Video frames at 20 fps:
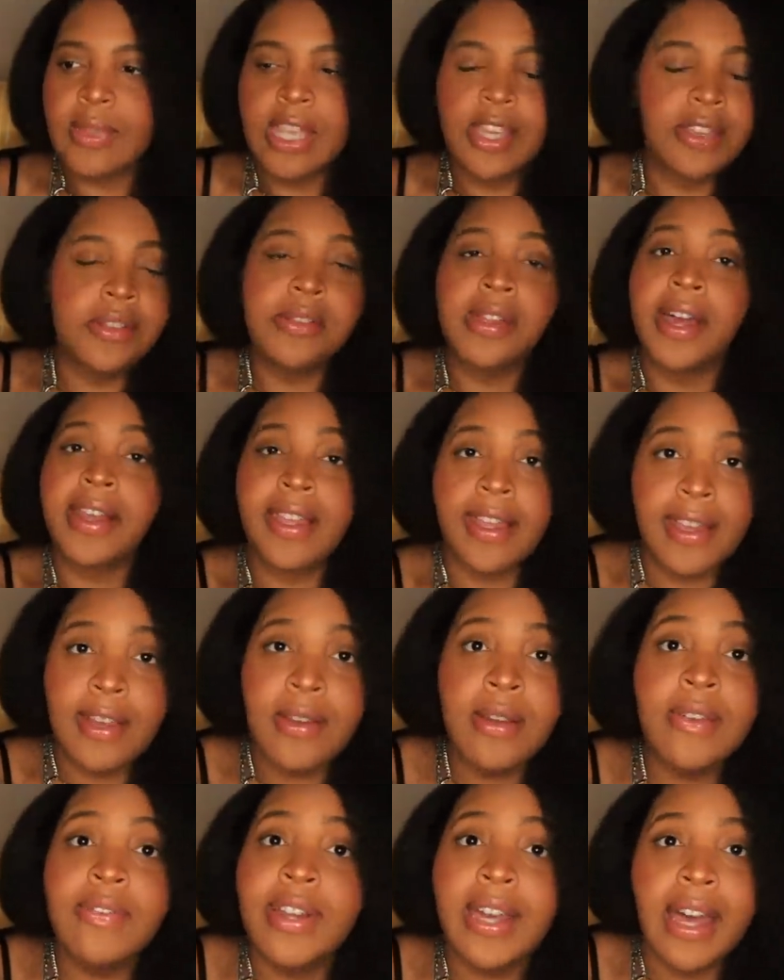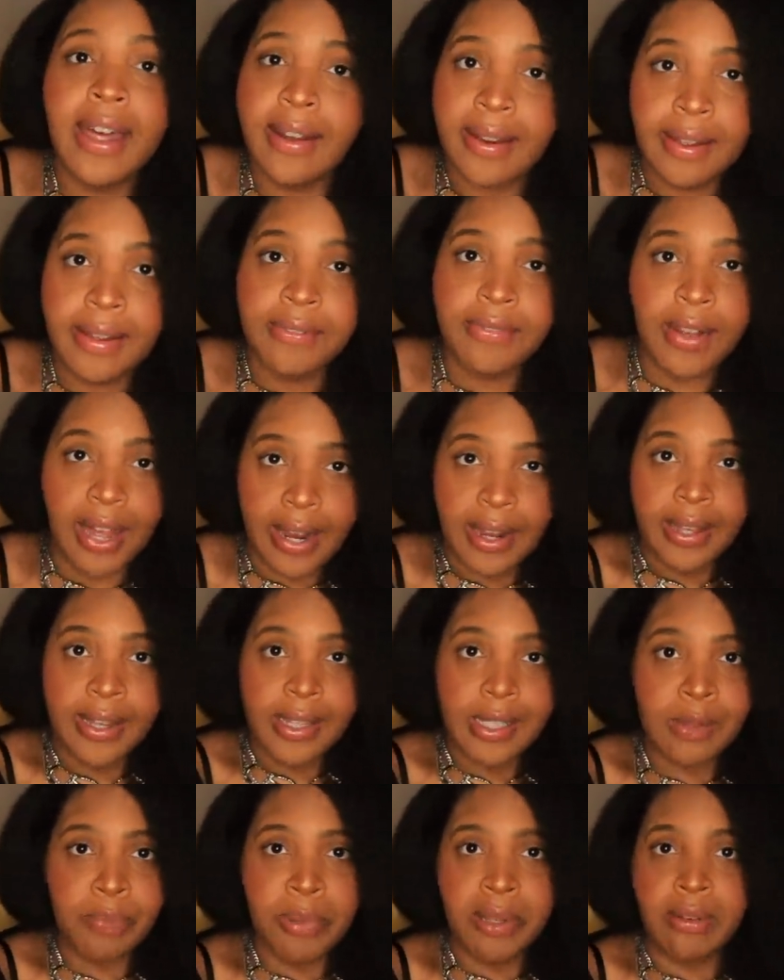You lucky you even got an invite,
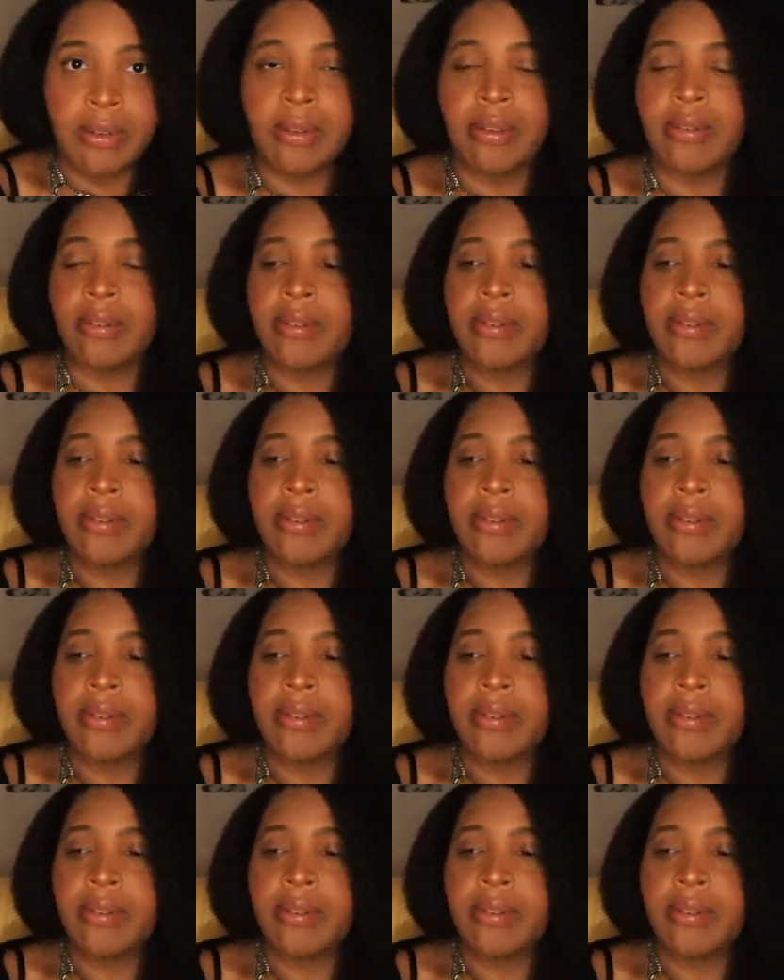husband.